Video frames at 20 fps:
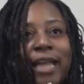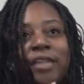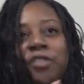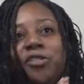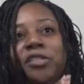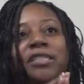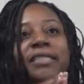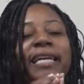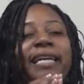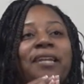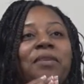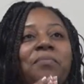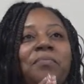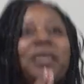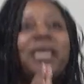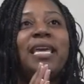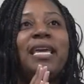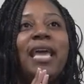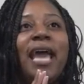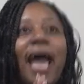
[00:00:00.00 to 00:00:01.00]
interesting to
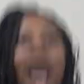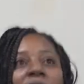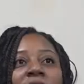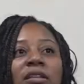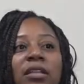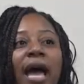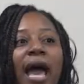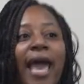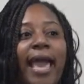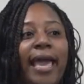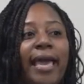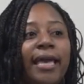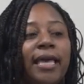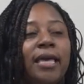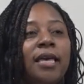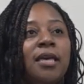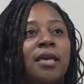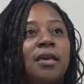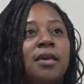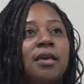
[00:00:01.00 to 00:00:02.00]
me how, like,
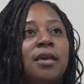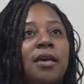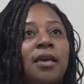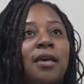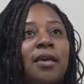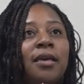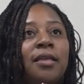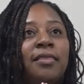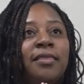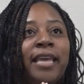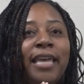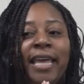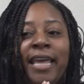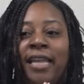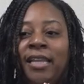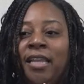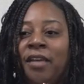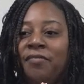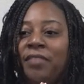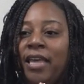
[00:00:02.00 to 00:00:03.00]
the
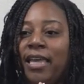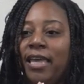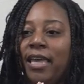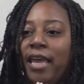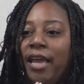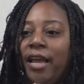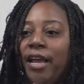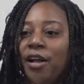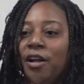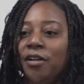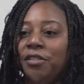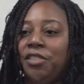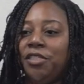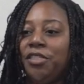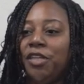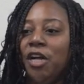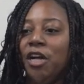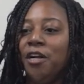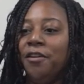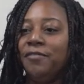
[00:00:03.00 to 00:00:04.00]
end of the year
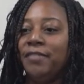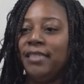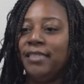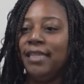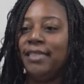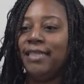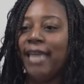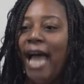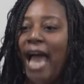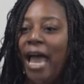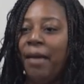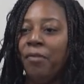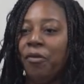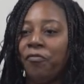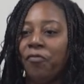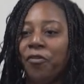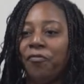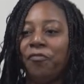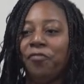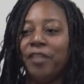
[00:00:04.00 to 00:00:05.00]
serves as a time
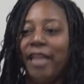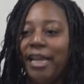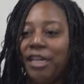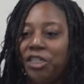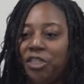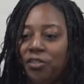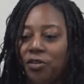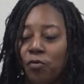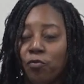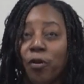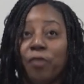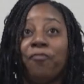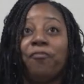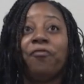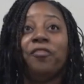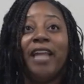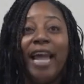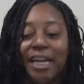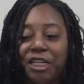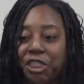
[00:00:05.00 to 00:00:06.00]
of
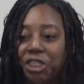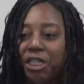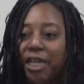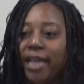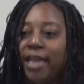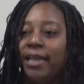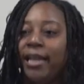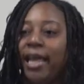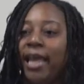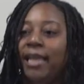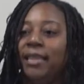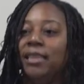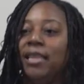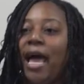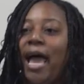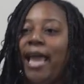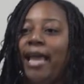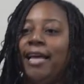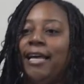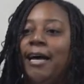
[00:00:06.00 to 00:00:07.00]
reflection and,
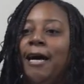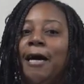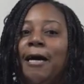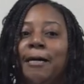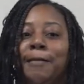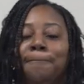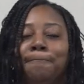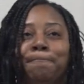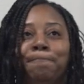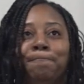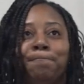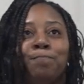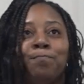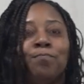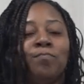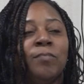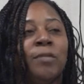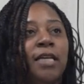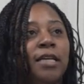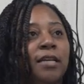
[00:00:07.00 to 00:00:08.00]
like,
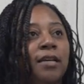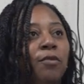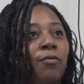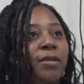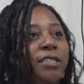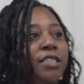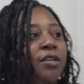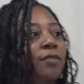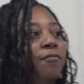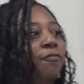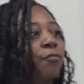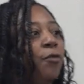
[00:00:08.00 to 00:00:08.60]
what's it?